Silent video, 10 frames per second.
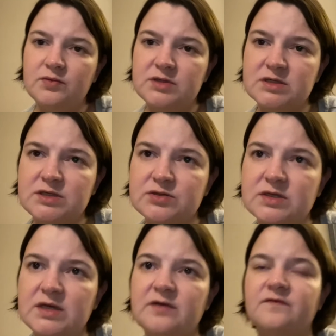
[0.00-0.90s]
just
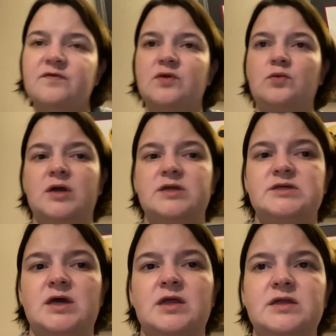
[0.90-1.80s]
using it for the one
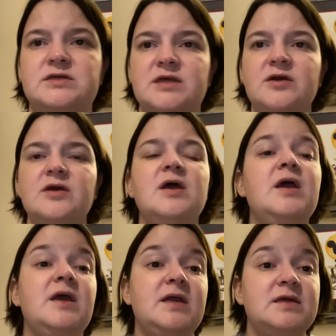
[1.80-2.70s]
challenge there.
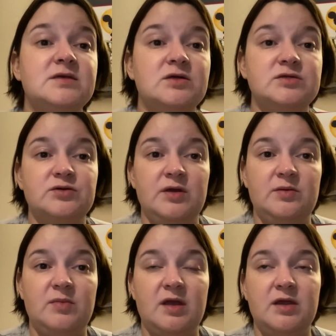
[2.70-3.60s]
It is also in
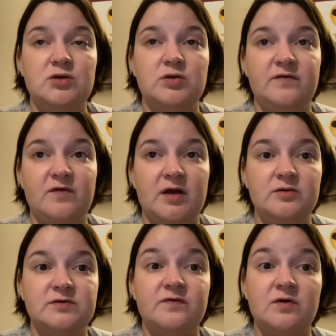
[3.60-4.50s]
my 24
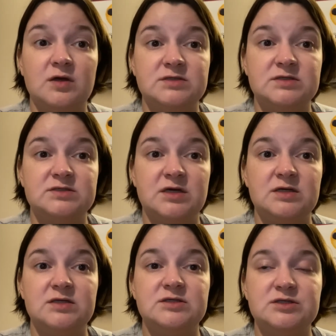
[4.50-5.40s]
hours of Acrostic
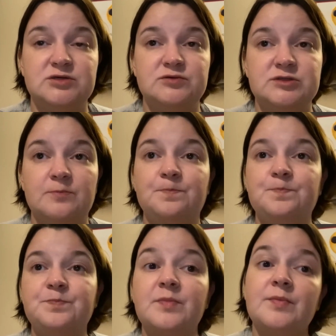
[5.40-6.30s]
challenge too, so
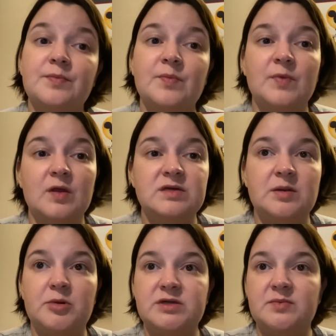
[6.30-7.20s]

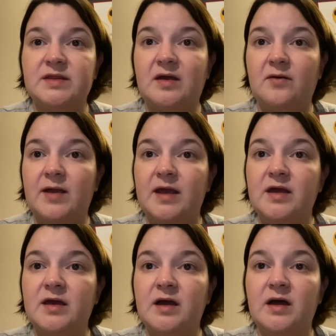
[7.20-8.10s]
double dipping that way.
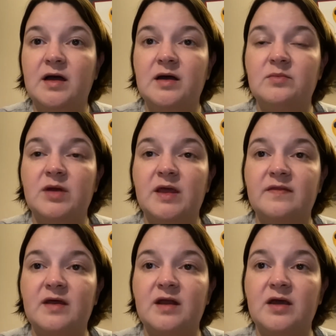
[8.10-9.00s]
And
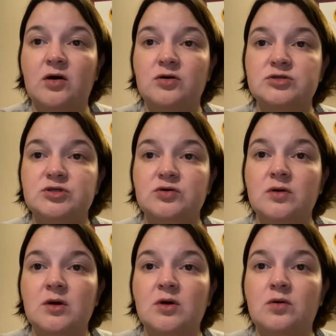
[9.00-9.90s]
then I also
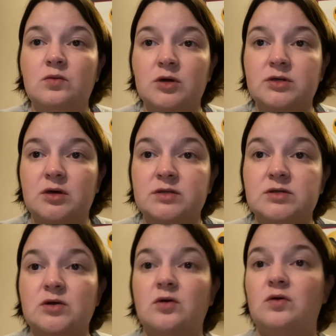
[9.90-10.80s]
worked on,
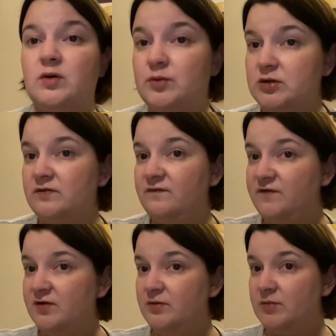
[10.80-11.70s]

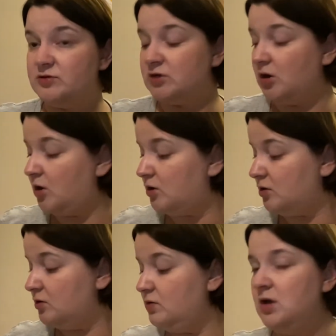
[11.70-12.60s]
Field Mouse
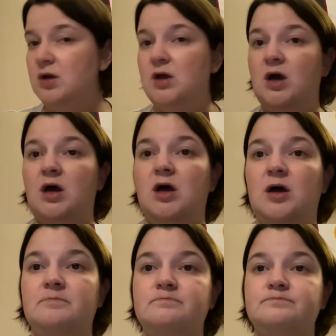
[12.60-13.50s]
Hollow.
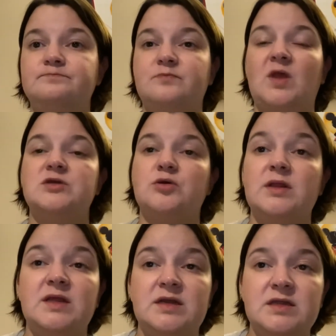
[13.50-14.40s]
Sorry,
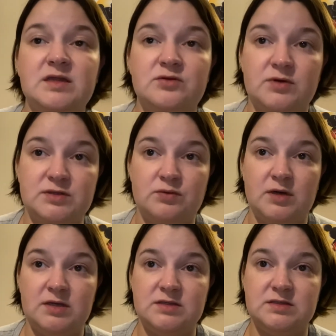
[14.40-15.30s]
Linen and Threads
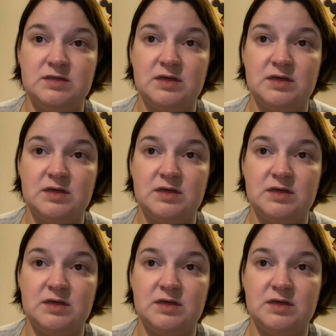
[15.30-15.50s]
was